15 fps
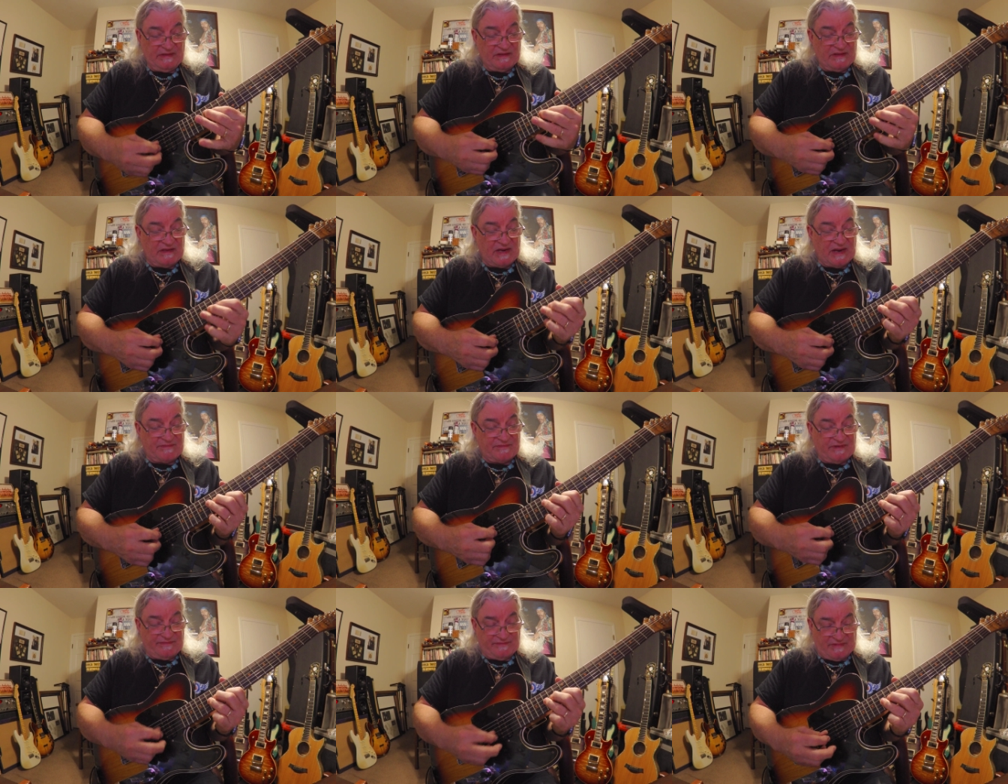Then after
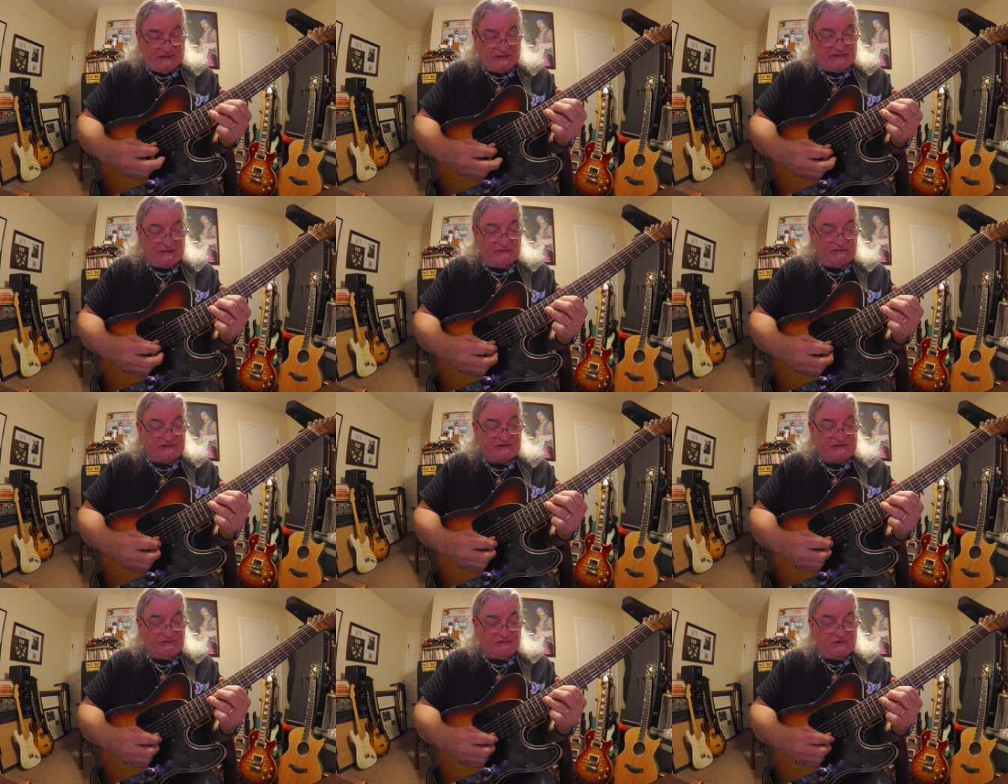you've done those
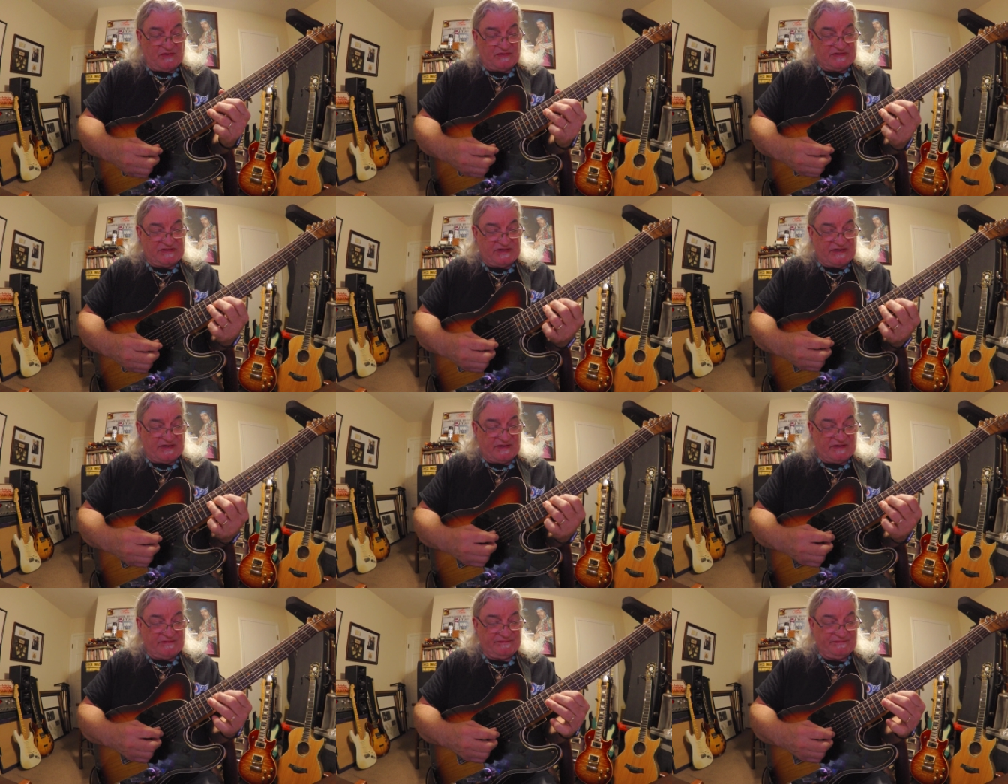two notes
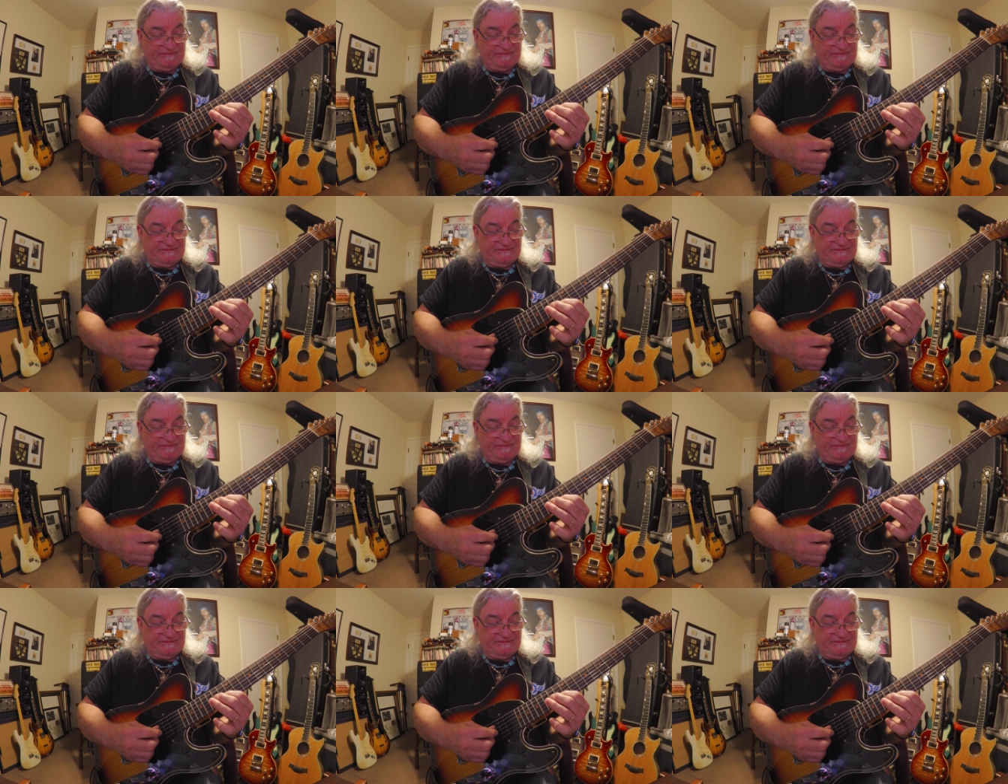there,